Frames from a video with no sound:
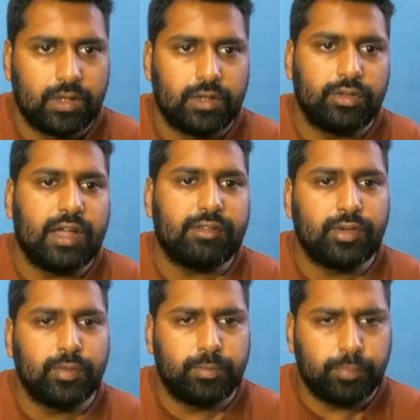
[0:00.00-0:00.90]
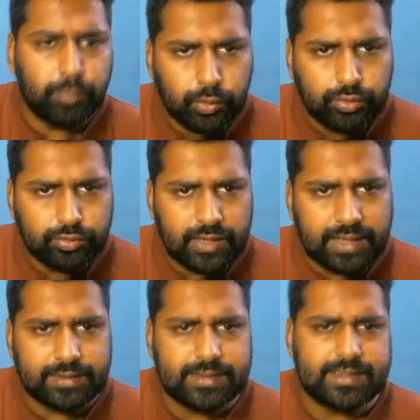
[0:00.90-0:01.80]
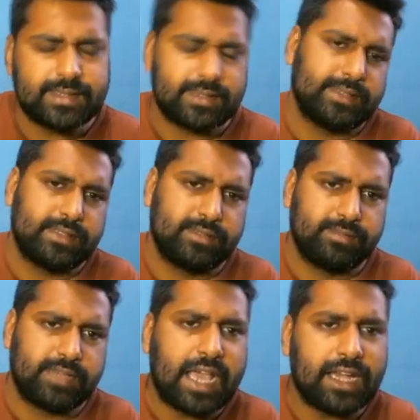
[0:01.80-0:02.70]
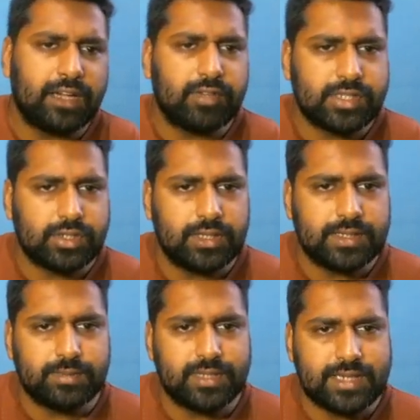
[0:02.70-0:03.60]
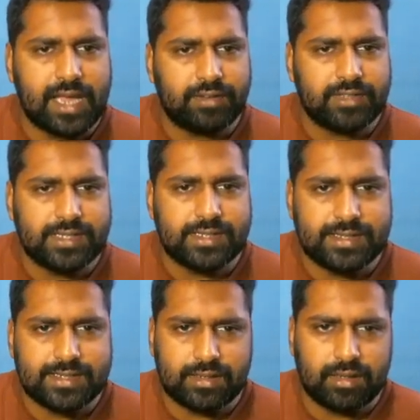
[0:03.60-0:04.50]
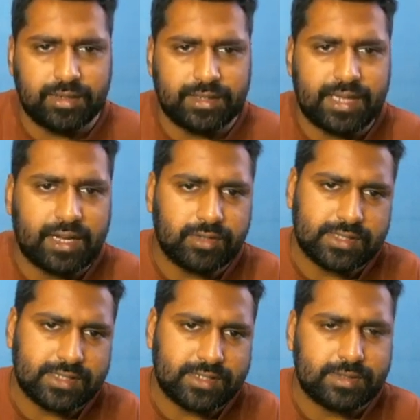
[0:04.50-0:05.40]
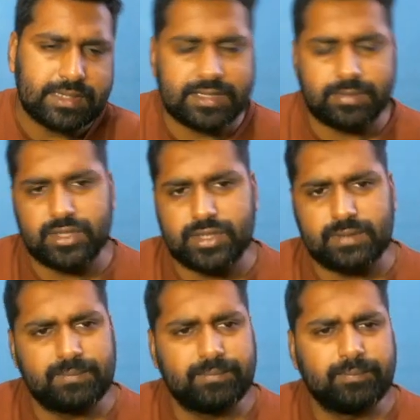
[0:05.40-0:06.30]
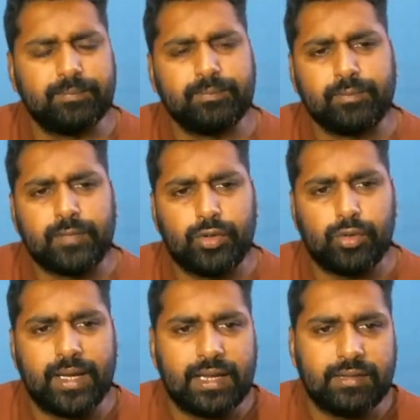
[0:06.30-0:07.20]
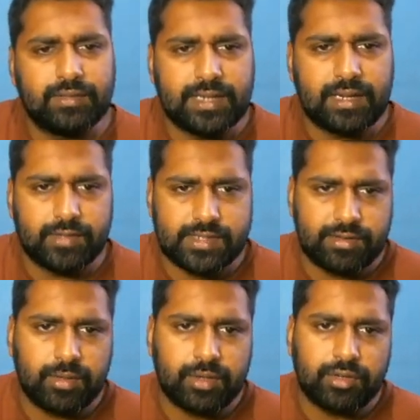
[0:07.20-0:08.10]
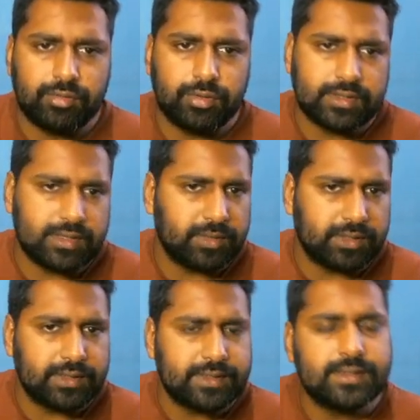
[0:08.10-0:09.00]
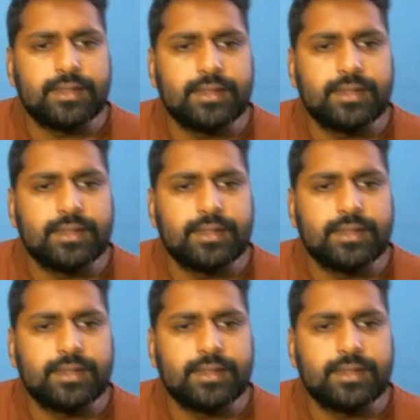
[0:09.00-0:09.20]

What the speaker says: You have to prove that this is tan inverse this plus tan inverse this is coming tan inverse this expression. 2 by 11 tan inverse 7 by 24 is coming this.